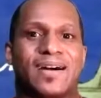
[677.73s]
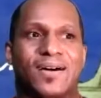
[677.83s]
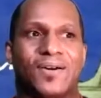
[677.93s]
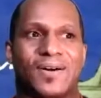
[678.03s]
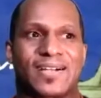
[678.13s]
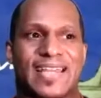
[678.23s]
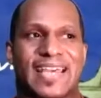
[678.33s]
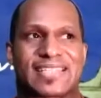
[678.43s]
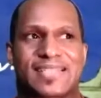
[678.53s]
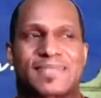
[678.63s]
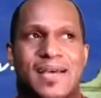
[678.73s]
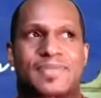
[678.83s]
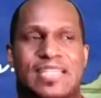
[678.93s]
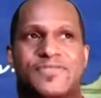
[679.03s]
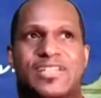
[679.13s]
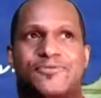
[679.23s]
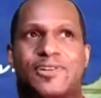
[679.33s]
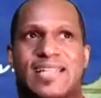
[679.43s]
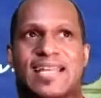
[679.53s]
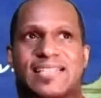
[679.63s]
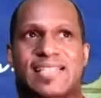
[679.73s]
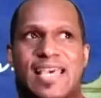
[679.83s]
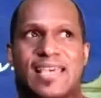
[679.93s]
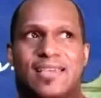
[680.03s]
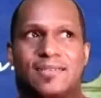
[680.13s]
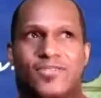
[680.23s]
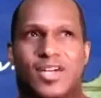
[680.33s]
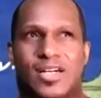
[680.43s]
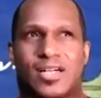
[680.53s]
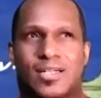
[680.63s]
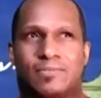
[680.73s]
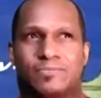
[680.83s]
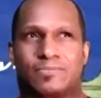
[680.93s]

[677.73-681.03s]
or and sometimes even if we're not saying the